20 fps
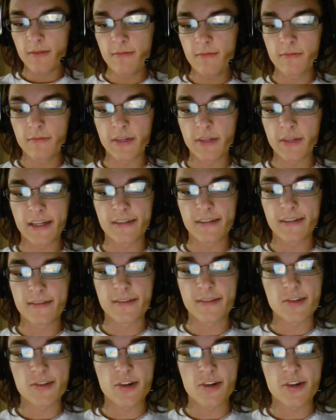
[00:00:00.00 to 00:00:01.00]
But
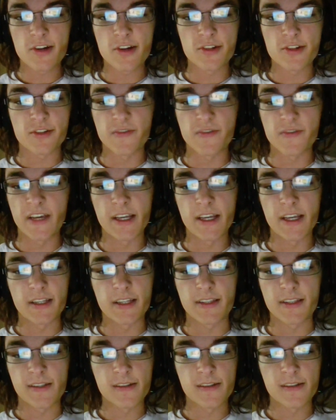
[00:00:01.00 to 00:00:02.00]
Chargers
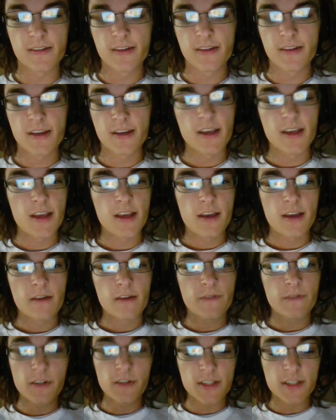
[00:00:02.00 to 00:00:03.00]
fans,
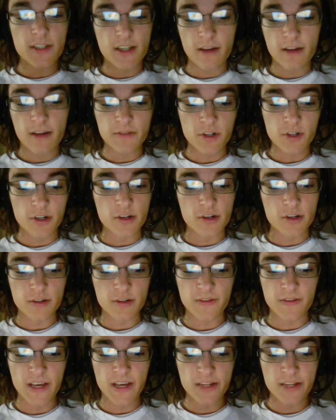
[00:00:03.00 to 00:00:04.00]
first off,
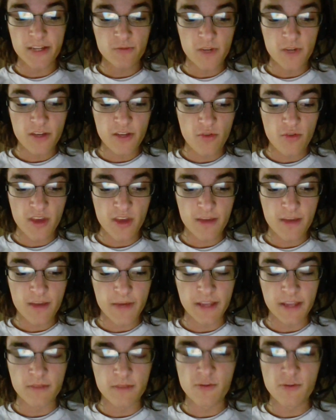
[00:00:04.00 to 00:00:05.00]
Chargers fans, what do you think
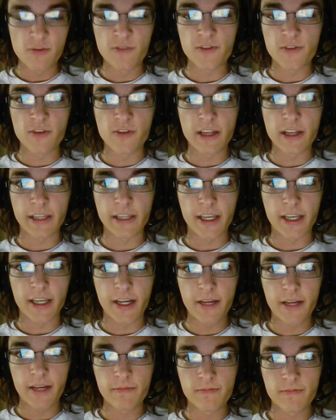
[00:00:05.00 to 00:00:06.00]
about the move to
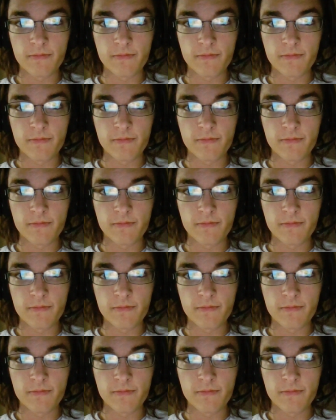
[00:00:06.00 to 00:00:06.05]
LA?